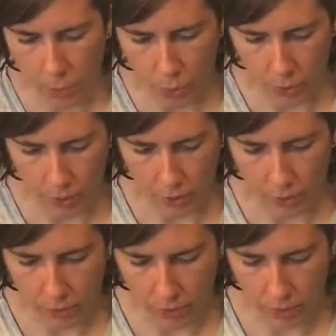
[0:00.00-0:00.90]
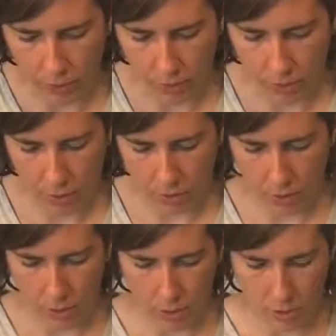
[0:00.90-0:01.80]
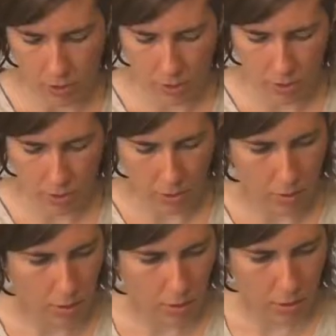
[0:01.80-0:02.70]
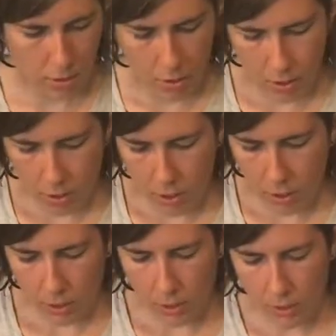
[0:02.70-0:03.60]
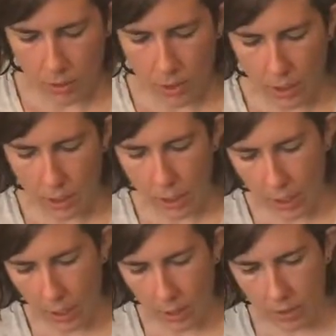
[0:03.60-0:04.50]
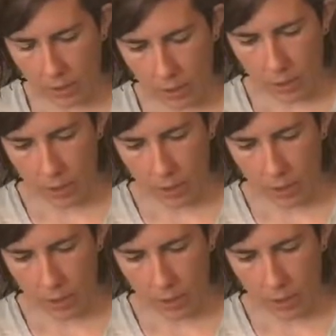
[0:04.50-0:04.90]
bowl is. I'm just gonna use this. Zero this out